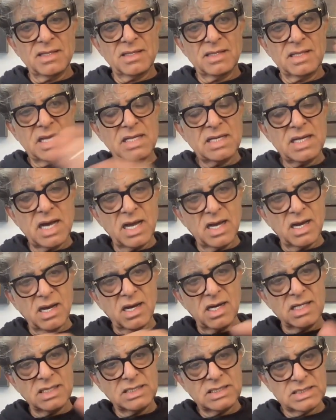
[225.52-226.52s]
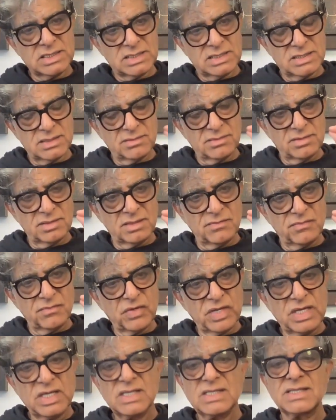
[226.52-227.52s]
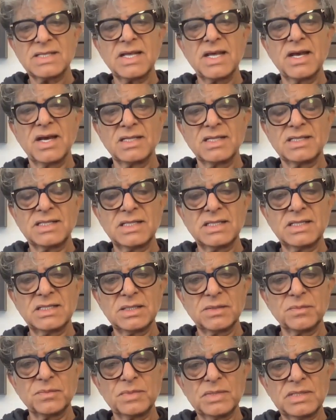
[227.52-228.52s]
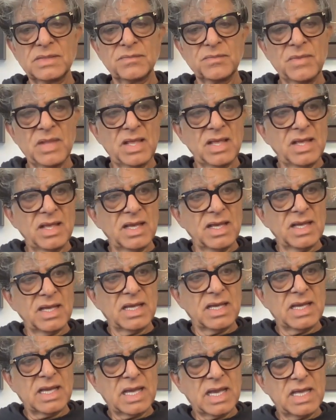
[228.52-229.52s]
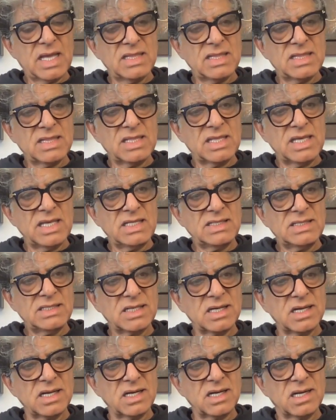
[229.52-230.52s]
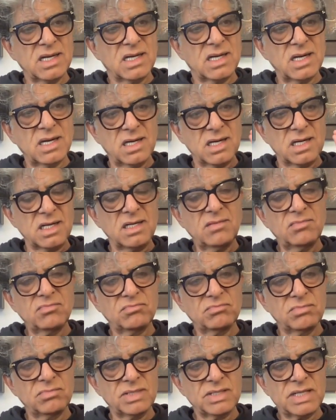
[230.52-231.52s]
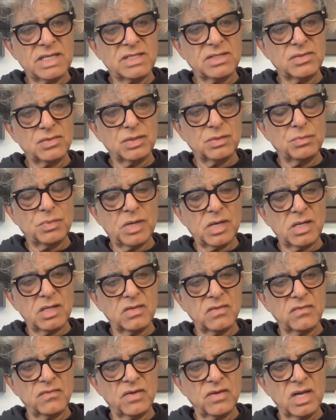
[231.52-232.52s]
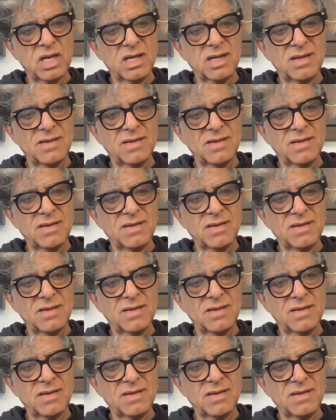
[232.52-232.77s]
Then I asked various A I systems, can these occur ten to the power of